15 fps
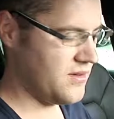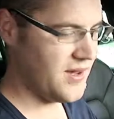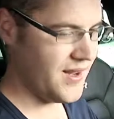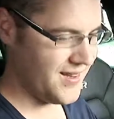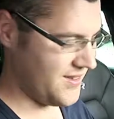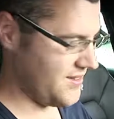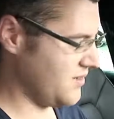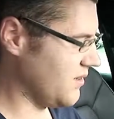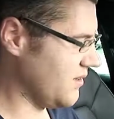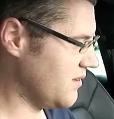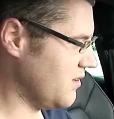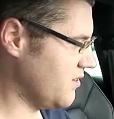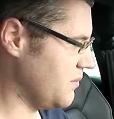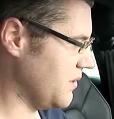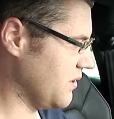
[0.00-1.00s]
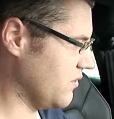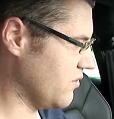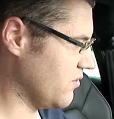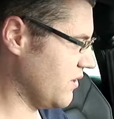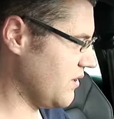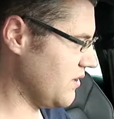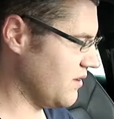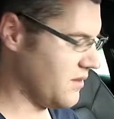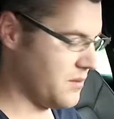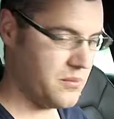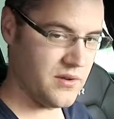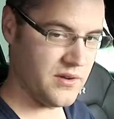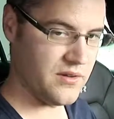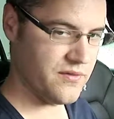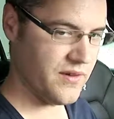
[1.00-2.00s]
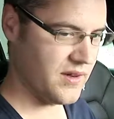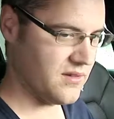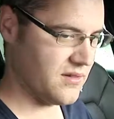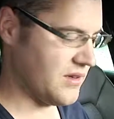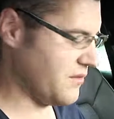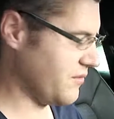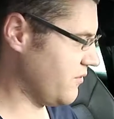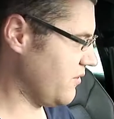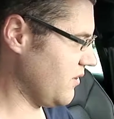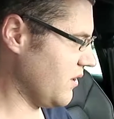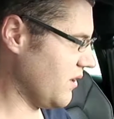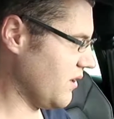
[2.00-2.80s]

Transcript: as I said, it is a bigger screen than the pre-facelift